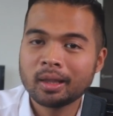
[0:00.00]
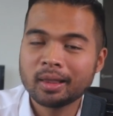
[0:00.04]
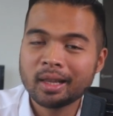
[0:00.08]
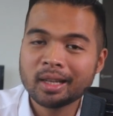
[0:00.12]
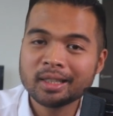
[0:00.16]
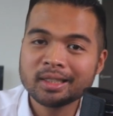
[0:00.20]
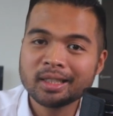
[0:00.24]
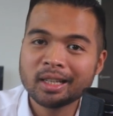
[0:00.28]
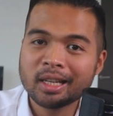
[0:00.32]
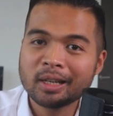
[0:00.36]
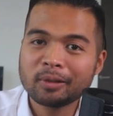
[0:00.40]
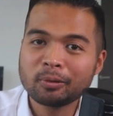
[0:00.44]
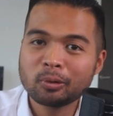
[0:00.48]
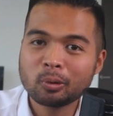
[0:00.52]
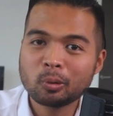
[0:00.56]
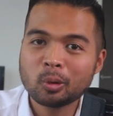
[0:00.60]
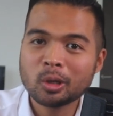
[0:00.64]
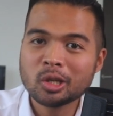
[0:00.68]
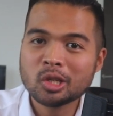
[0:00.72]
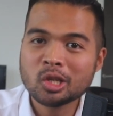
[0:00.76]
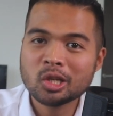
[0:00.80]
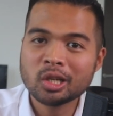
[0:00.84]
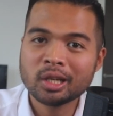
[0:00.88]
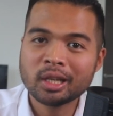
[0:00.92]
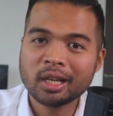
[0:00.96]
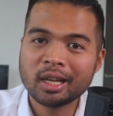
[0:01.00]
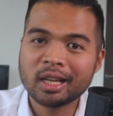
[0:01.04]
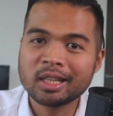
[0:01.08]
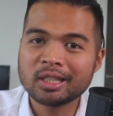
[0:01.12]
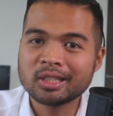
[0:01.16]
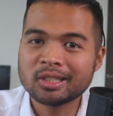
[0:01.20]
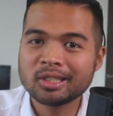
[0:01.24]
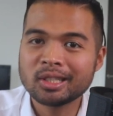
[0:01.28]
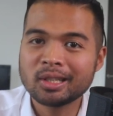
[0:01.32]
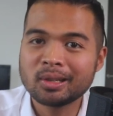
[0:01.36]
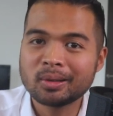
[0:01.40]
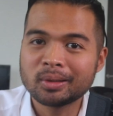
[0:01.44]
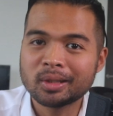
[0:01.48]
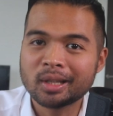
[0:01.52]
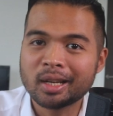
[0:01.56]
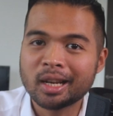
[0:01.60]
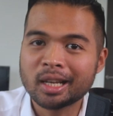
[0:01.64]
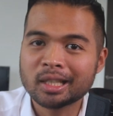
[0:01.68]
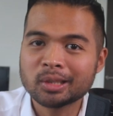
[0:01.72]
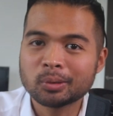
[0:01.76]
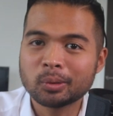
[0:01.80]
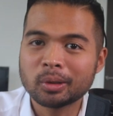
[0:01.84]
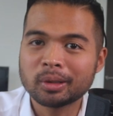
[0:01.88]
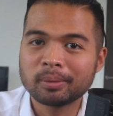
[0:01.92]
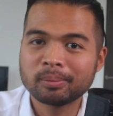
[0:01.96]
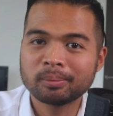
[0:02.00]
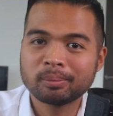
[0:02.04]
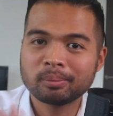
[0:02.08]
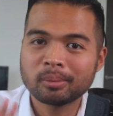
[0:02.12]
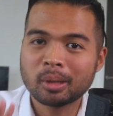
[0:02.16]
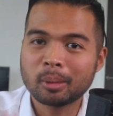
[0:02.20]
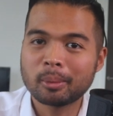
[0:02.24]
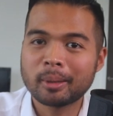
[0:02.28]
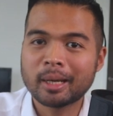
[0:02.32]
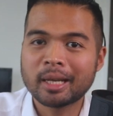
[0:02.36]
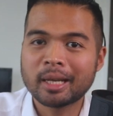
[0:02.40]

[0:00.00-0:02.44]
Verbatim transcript: Thanks again for watching and see you in the next one. Bye